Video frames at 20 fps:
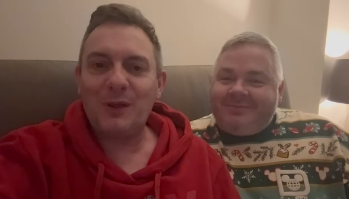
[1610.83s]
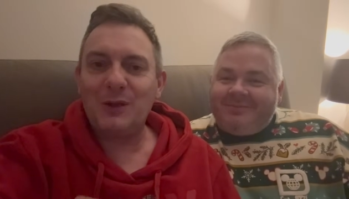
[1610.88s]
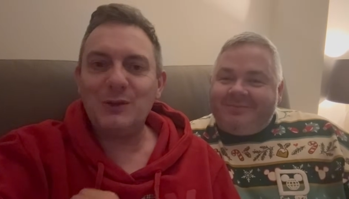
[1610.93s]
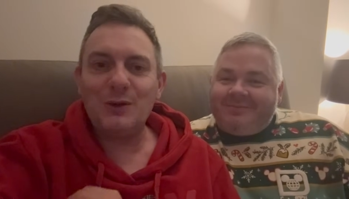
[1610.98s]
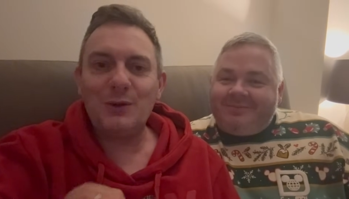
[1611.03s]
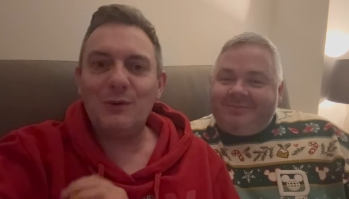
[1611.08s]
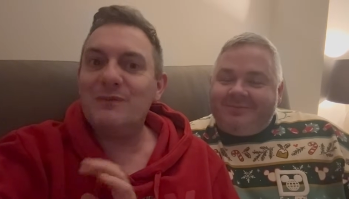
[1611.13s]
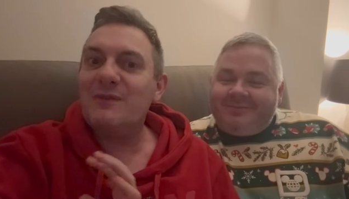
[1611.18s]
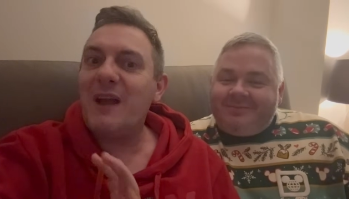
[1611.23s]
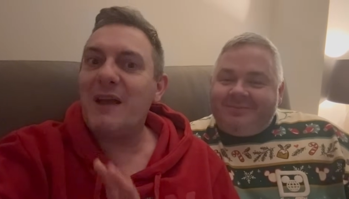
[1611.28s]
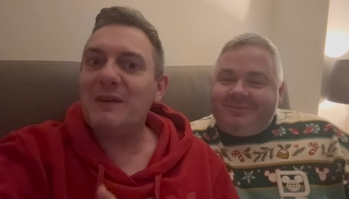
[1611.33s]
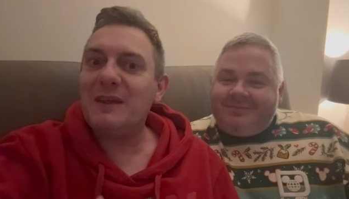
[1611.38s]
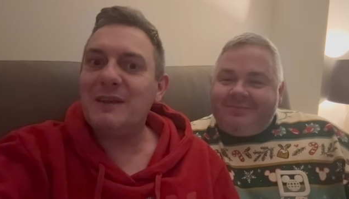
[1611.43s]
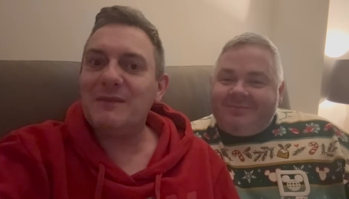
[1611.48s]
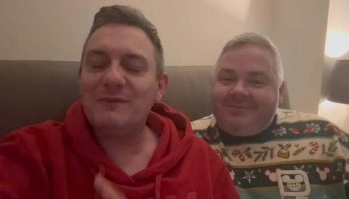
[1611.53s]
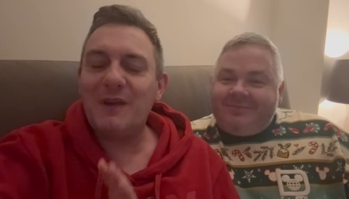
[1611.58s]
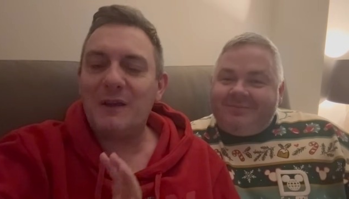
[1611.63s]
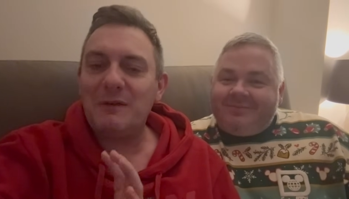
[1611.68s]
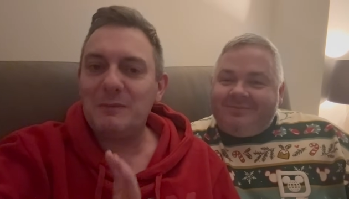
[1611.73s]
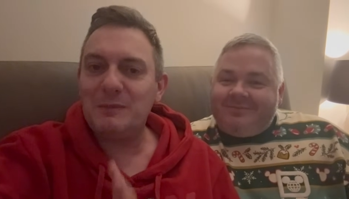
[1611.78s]
Speaker 1: your very,
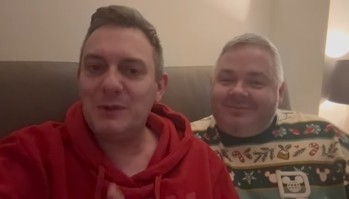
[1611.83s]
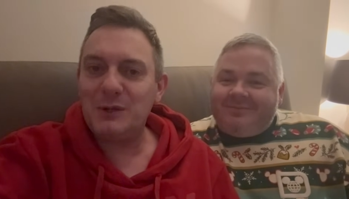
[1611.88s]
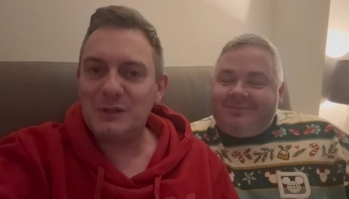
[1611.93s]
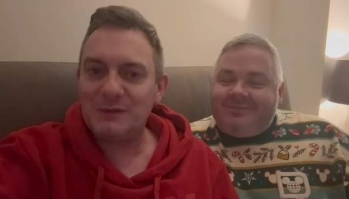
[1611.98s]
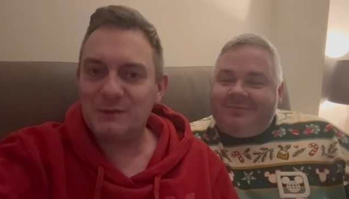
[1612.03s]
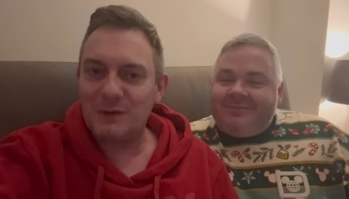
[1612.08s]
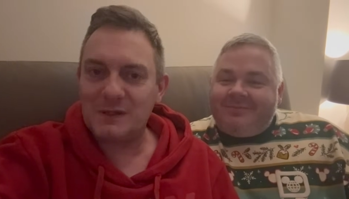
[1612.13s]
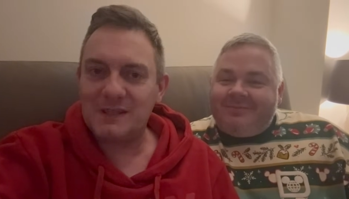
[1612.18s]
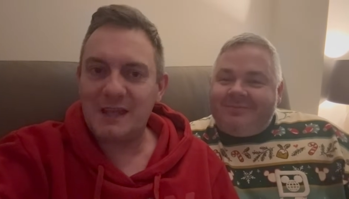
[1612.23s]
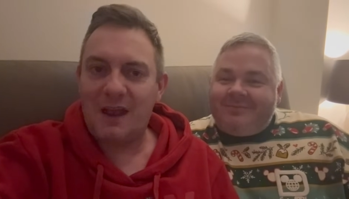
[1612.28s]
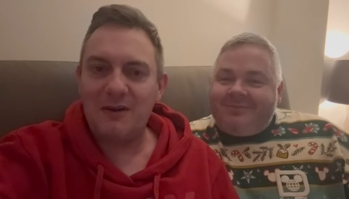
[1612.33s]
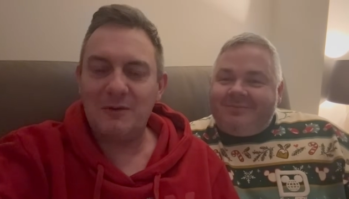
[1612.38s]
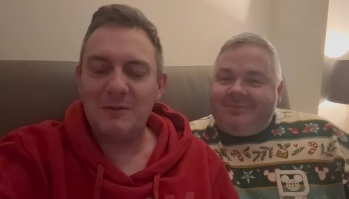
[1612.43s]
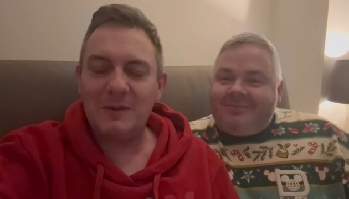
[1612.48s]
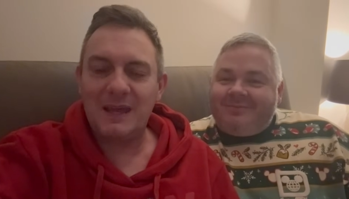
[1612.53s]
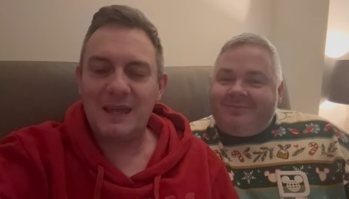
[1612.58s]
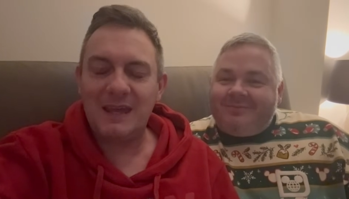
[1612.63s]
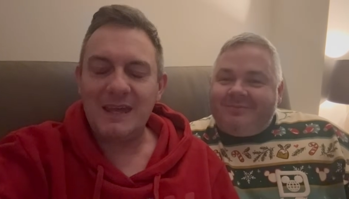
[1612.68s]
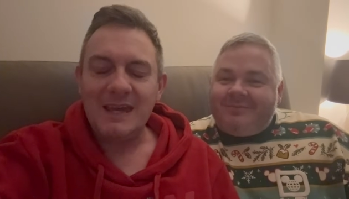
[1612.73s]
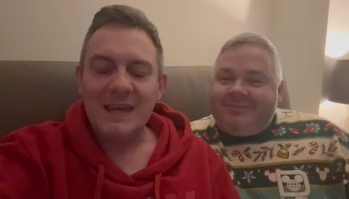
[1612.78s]
very beautiful
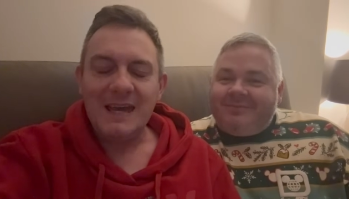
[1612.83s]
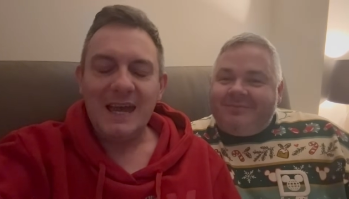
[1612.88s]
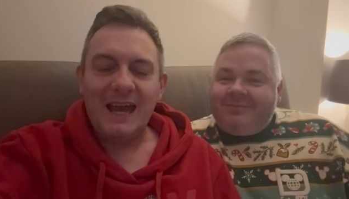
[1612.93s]
ceremony.